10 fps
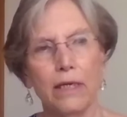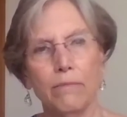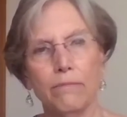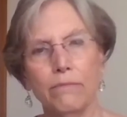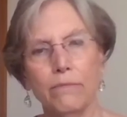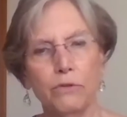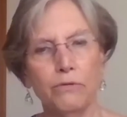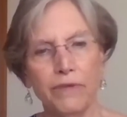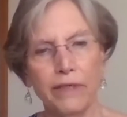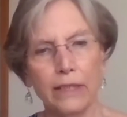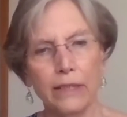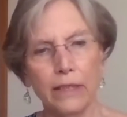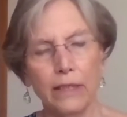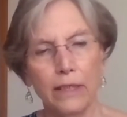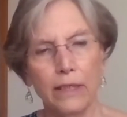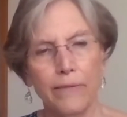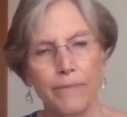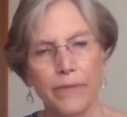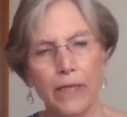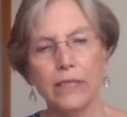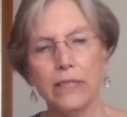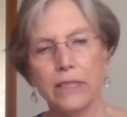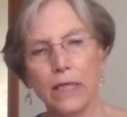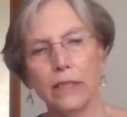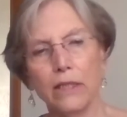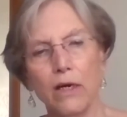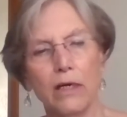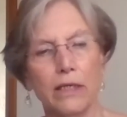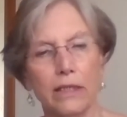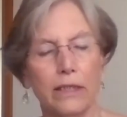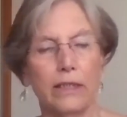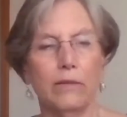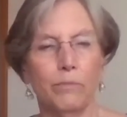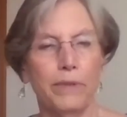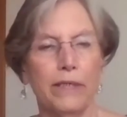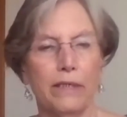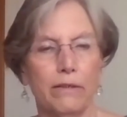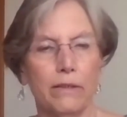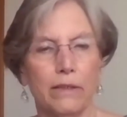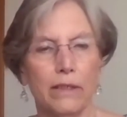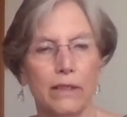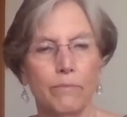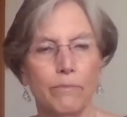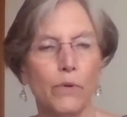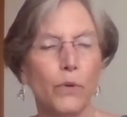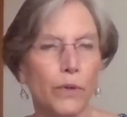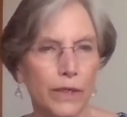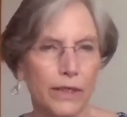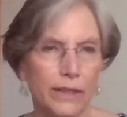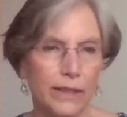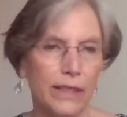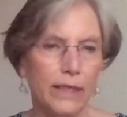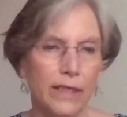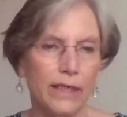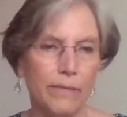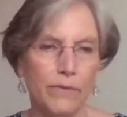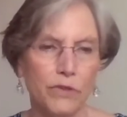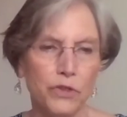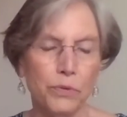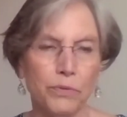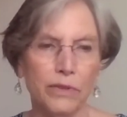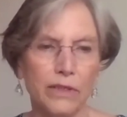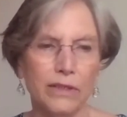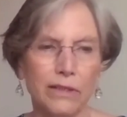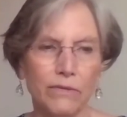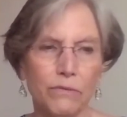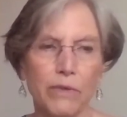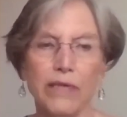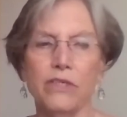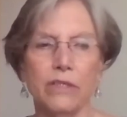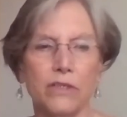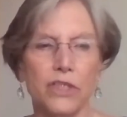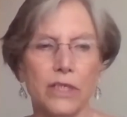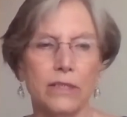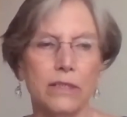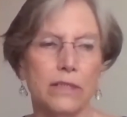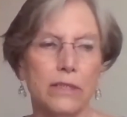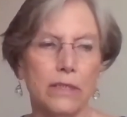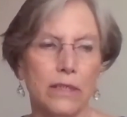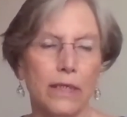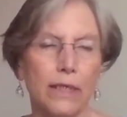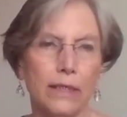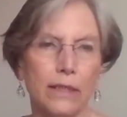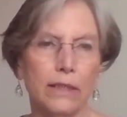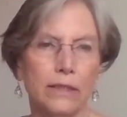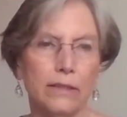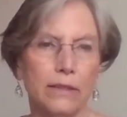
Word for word: moving us along a little bit more um, toward racial justice and healing.